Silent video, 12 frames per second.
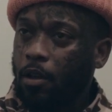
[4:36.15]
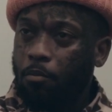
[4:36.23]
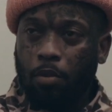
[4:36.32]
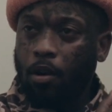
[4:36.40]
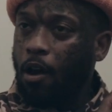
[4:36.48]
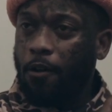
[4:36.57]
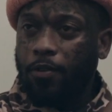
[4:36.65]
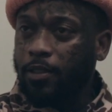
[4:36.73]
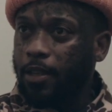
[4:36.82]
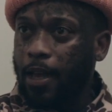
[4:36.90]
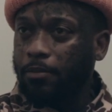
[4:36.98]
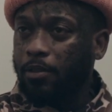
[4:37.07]
but
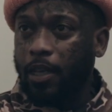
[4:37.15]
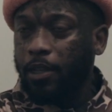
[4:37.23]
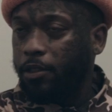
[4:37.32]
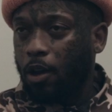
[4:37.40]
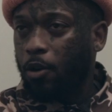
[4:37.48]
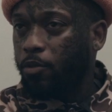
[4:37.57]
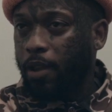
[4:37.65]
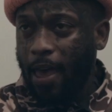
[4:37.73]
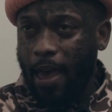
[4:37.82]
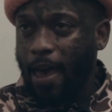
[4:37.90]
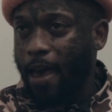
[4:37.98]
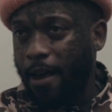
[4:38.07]
oftentimes they don't
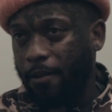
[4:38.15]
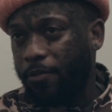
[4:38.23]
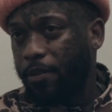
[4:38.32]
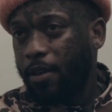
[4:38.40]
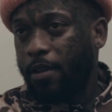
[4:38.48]
have